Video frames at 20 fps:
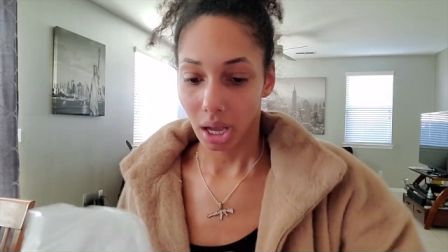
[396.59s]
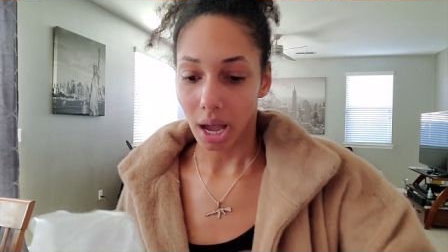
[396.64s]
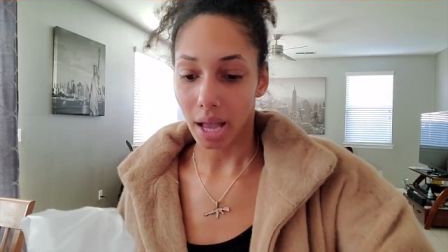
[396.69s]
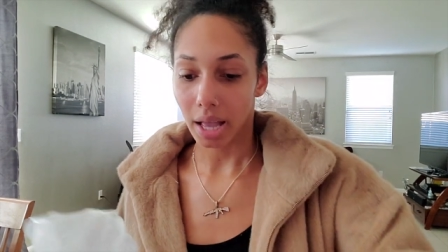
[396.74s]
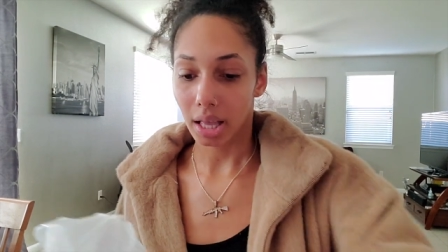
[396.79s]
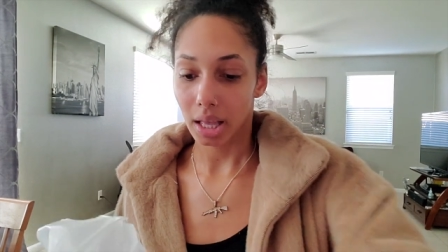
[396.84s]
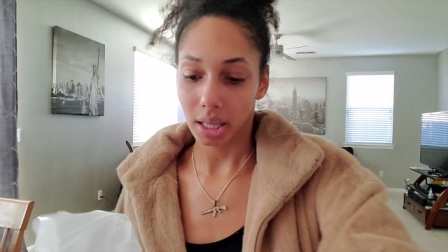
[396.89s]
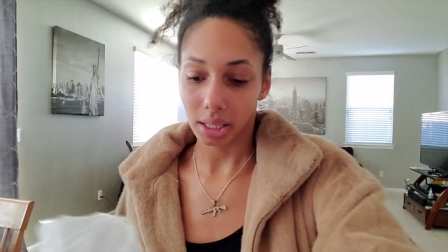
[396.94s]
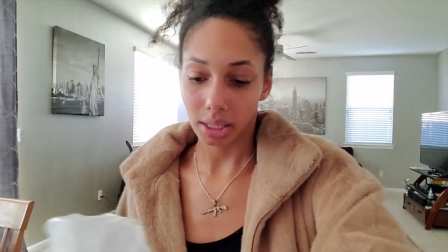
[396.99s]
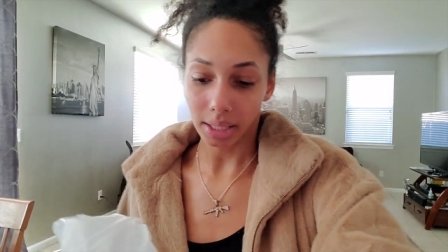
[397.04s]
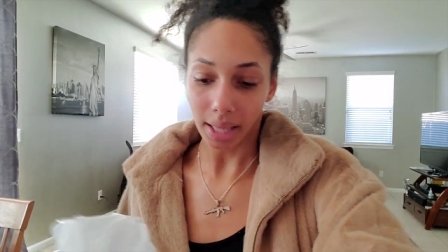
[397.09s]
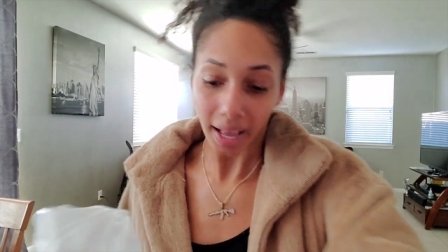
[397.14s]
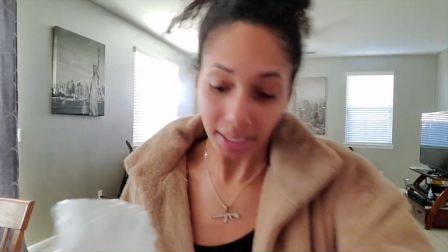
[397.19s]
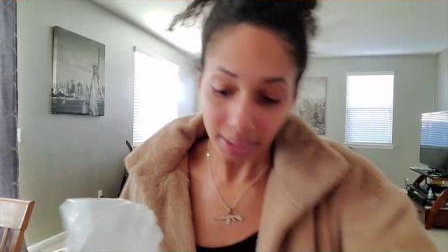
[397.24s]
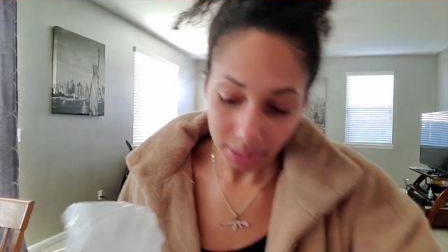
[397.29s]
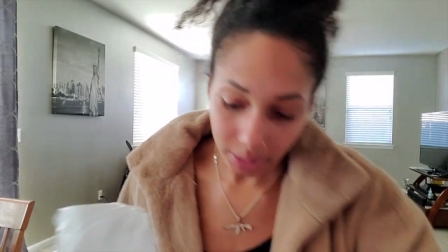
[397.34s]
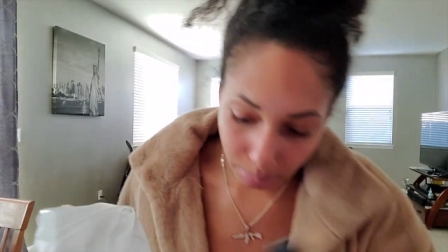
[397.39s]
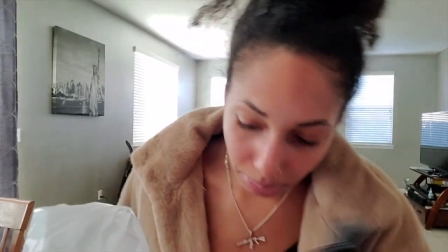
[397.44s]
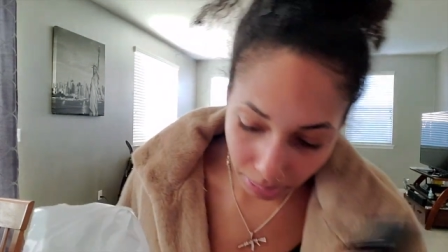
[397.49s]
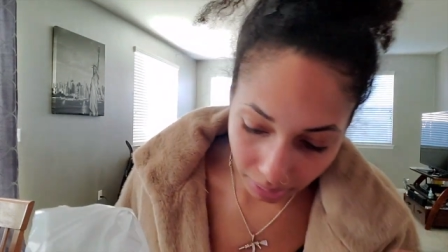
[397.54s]
Uh,
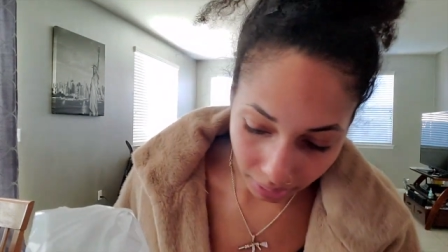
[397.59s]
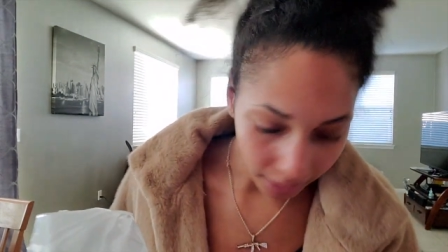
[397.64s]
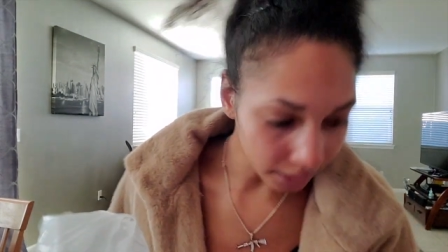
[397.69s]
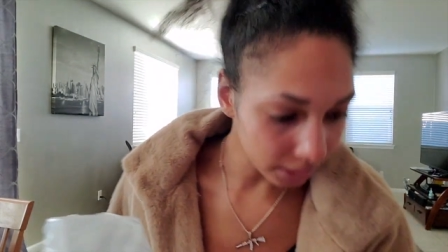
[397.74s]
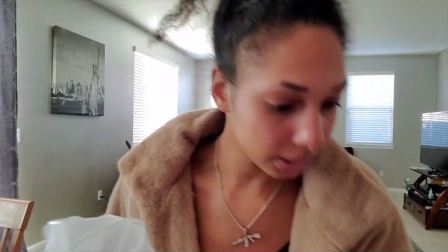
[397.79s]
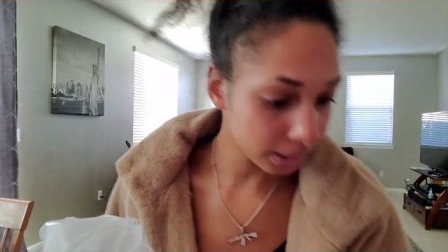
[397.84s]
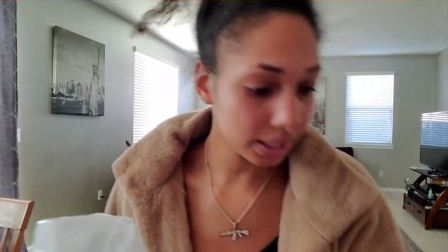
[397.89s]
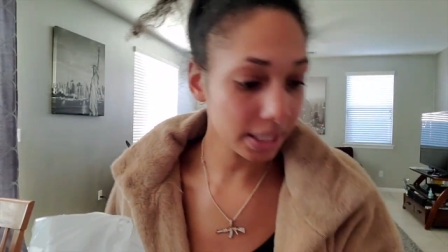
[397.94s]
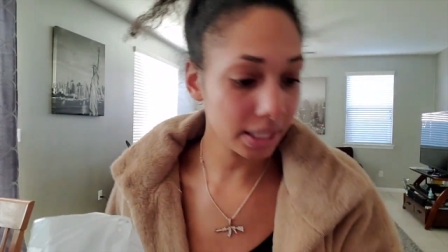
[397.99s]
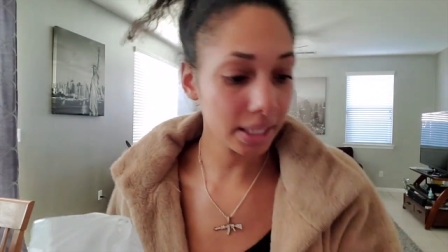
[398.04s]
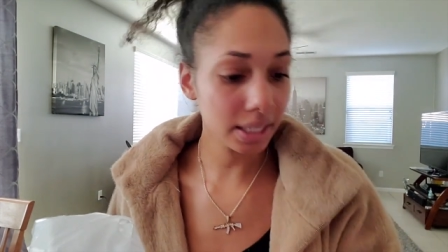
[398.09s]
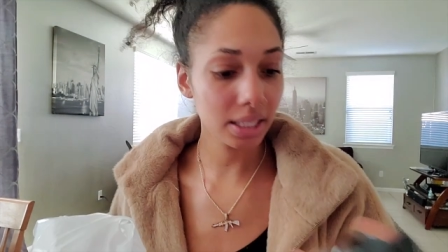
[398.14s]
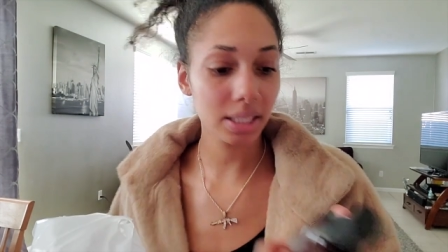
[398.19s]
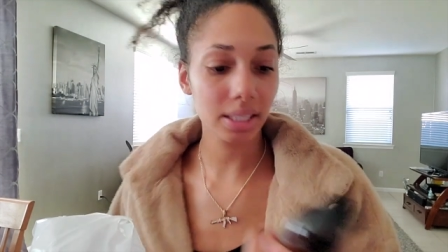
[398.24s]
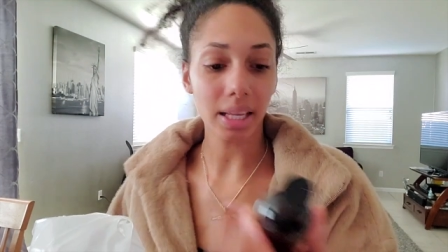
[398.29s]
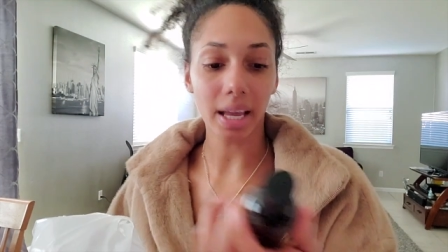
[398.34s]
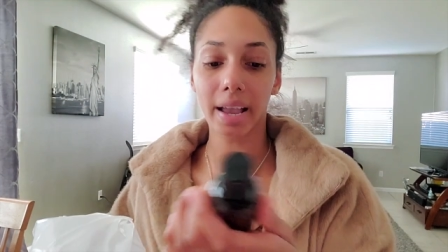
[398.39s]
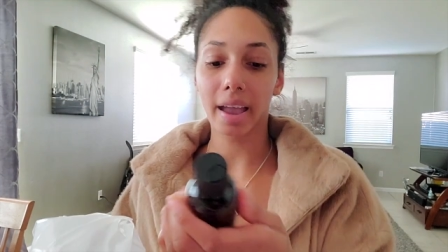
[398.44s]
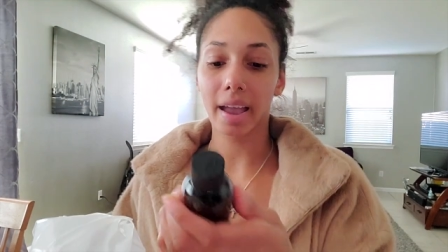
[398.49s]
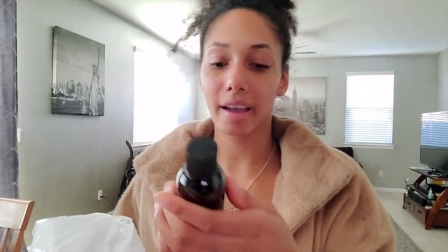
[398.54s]
last but not
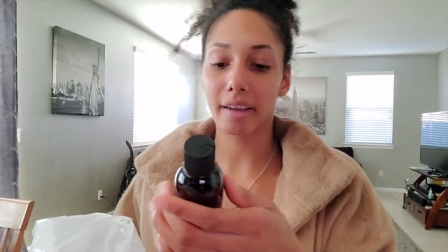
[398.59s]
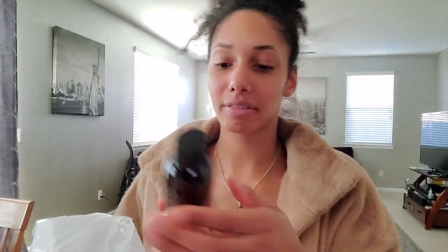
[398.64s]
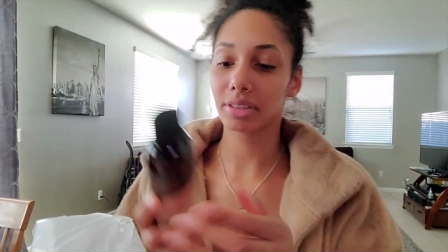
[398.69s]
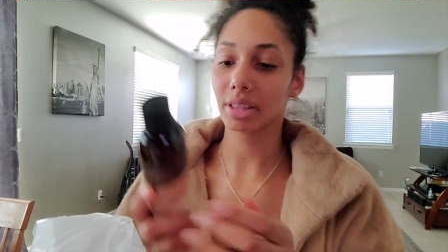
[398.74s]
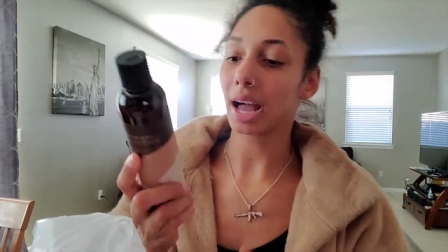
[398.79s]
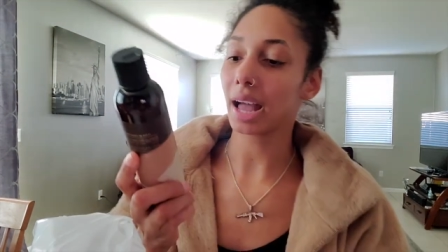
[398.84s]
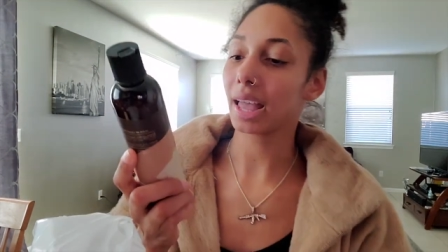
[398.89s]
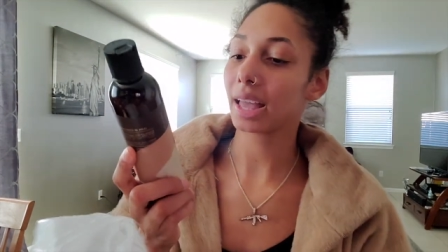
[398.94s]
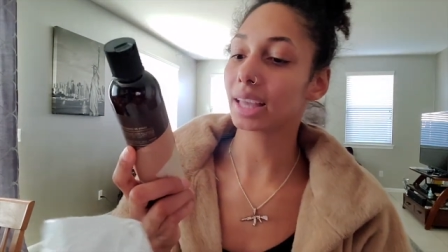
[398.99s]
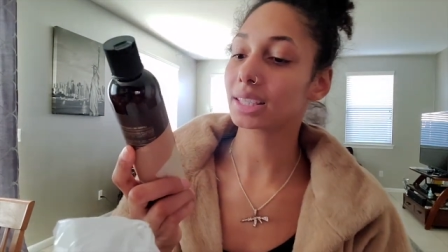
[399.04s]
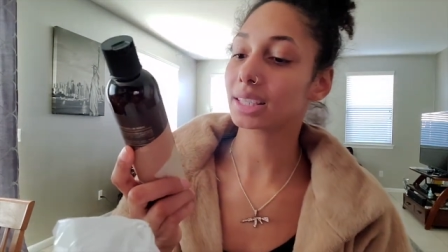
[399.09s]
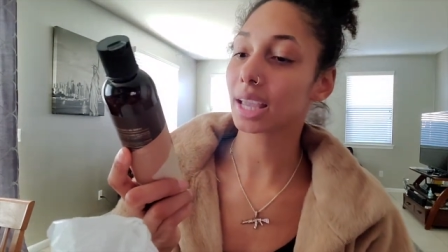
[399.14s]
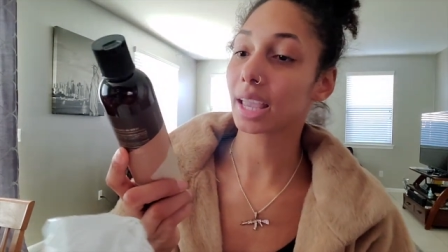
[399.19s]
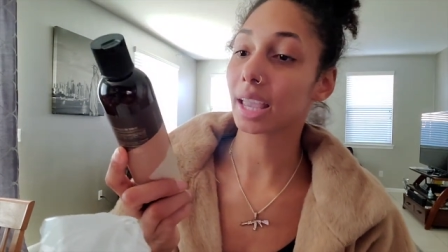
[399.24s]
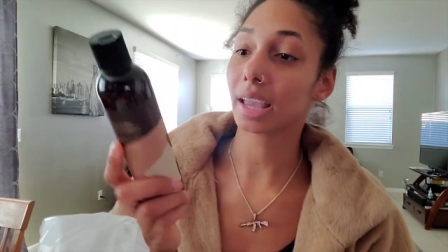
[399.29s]
least, I have the As I